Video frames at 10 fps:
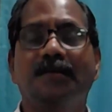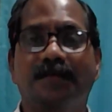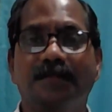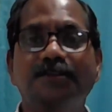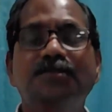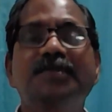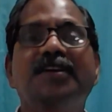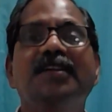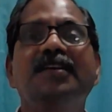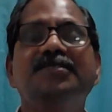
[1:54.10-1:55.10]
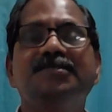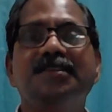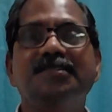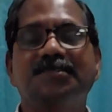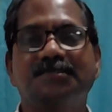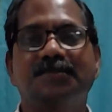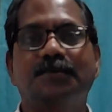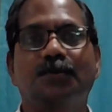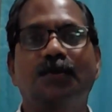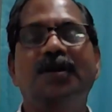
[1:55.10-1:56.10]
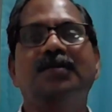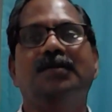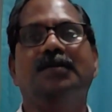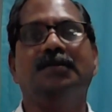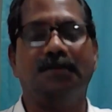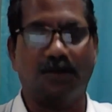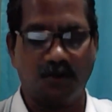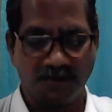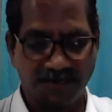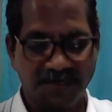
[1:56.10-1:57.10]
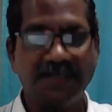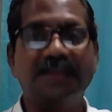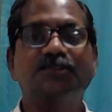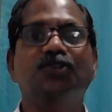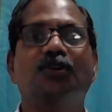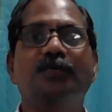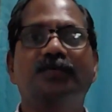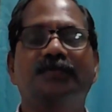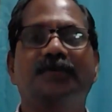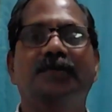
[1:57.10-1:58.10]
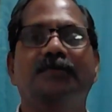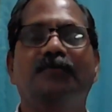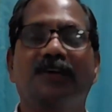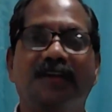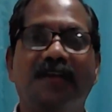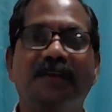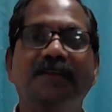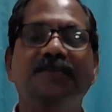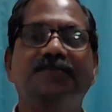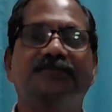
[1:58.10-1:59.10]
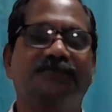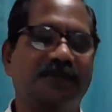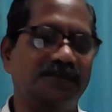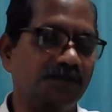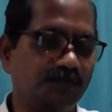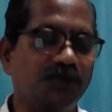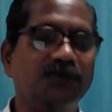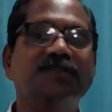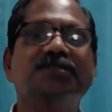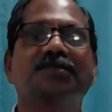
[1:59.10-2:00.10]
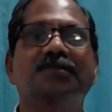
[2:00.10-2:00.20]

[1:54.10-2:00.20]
there should be a clear state where the concreting can stop for any further progress.